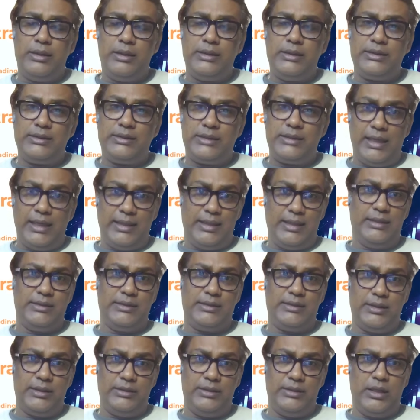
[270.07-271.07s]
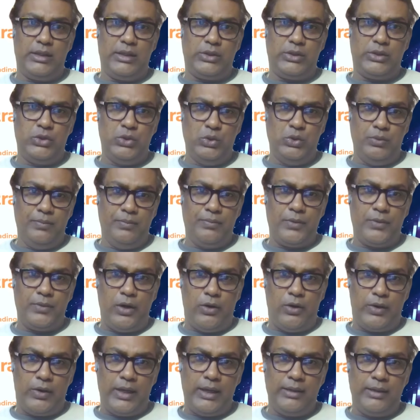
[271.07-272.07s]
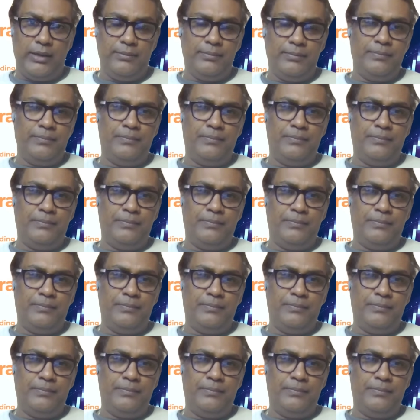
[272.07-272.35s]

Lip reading: cycles are there too. All right,